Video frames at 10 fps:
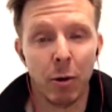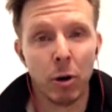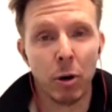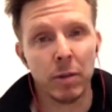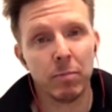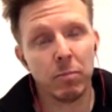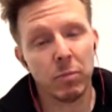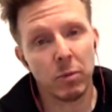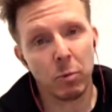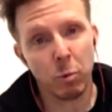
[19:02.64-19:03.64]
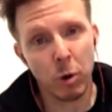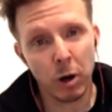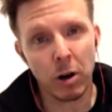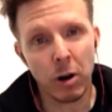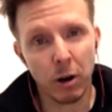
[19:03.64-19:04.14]
I want to
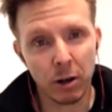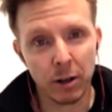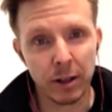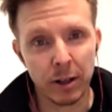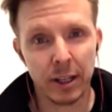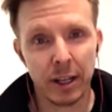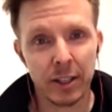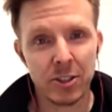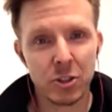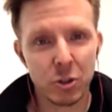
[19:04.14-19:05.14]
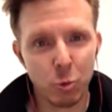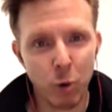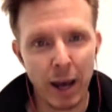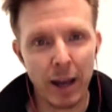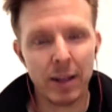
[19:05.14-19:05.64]
work hard and
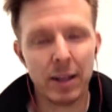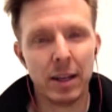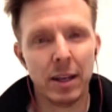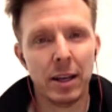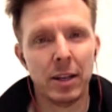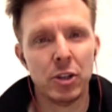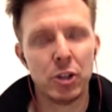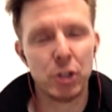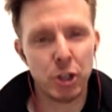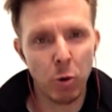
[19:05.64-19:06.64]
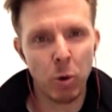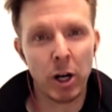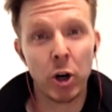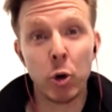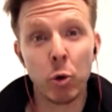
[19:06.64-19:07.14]
sweat and
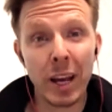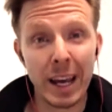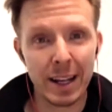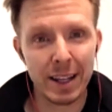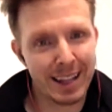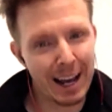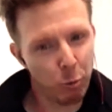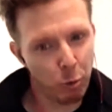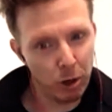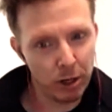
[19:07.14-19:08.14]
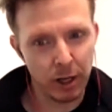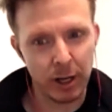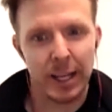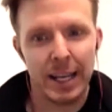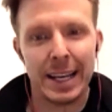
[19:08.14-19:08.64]
show grit. That
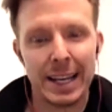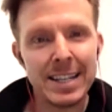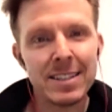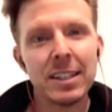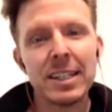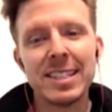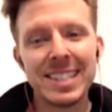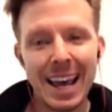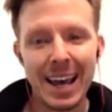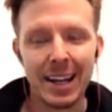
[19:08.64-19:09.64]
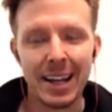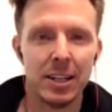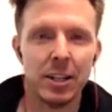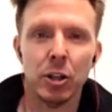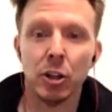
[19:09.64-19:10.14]
word, easily said,
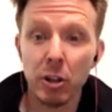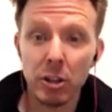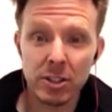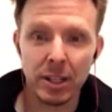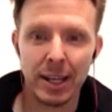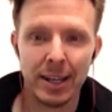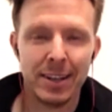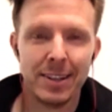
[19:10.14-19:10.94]
looks like.